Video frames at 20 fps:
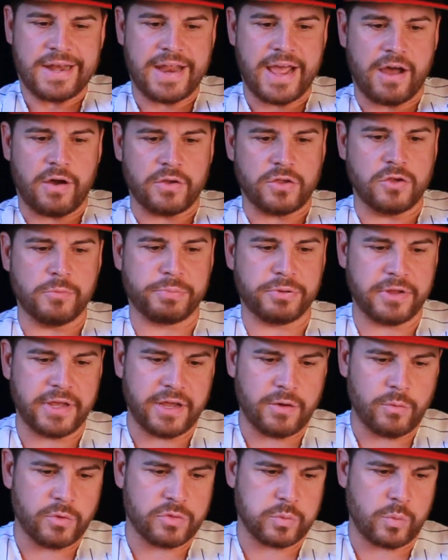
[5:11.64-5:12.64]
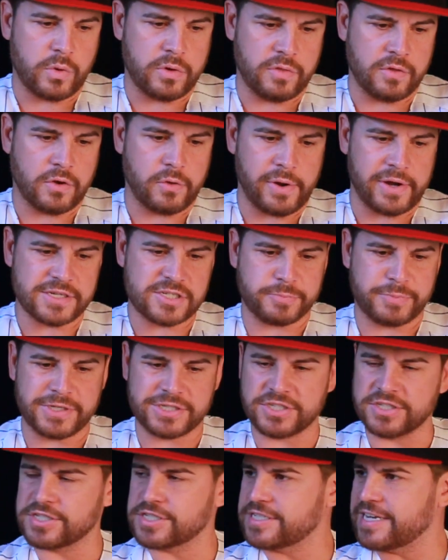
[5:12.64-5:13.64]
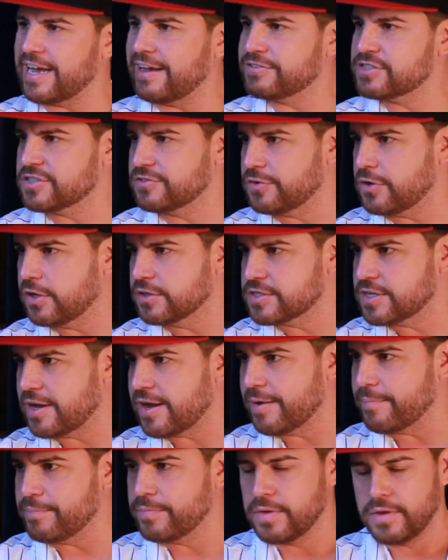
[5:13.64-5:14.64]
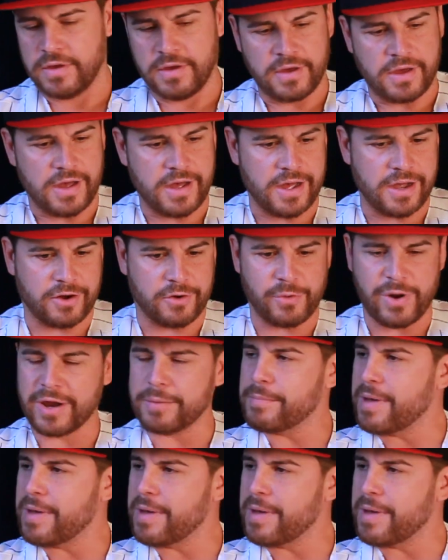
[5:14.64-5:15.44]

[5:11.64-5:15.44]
Now, you played with one of the greatest pitching staffs of all time, Greg